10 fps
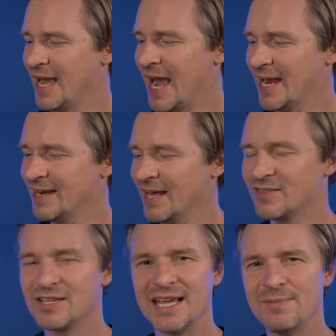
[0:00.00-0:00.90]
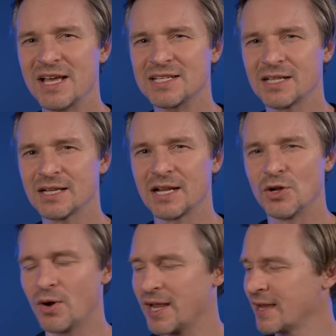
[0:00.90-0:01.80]
And to him, that's a little
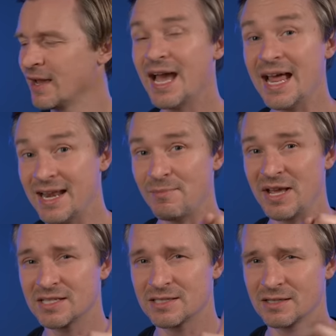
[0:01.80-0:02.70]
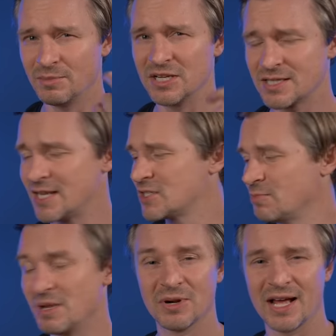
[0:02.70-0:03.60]
annoying, and that makes a bit of sense to
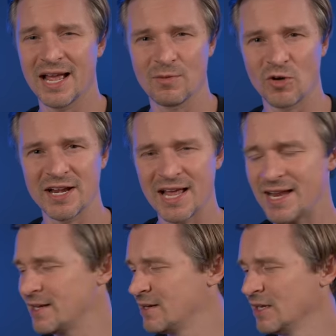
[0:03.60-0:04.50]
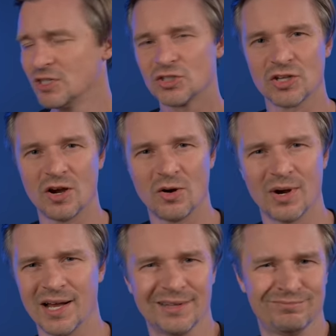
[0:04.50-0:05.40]
me, but I am right-handed, so
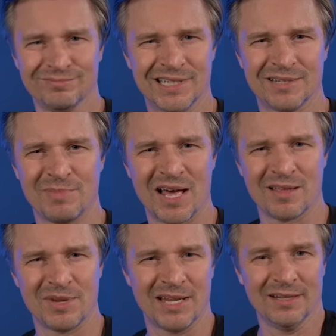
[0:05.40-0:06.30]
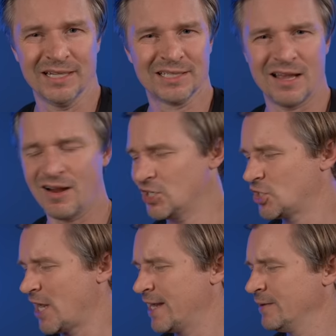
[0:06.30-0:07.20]
it doesn't bother me. Sorry,
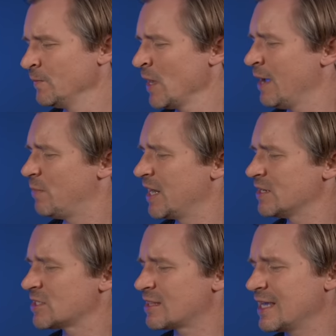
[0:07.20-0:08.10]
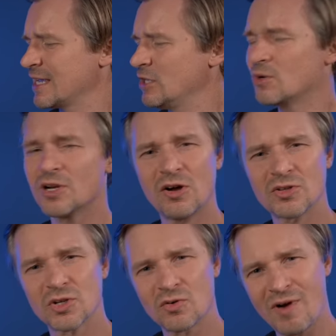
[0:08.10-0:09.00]
Shane. But here's the thing, you can
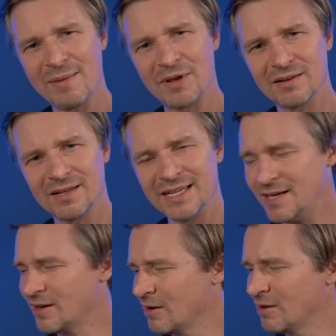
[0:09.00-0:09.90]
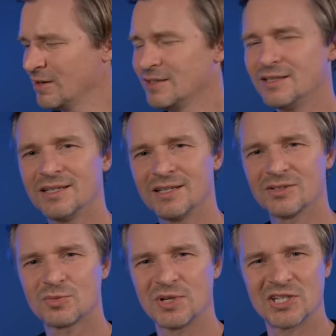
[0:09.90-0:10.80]
also grab it here you know,
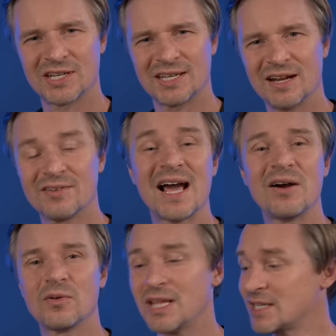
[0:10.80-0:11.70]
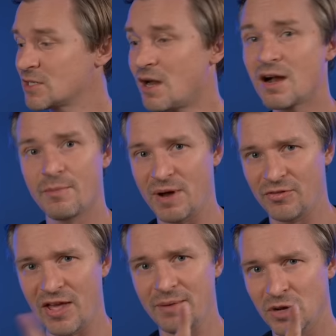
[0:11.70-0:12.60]
switch it here. Now, let's talk
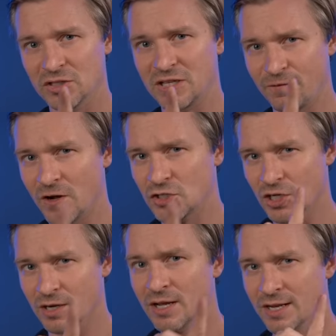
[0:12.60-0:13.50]
about that multifunction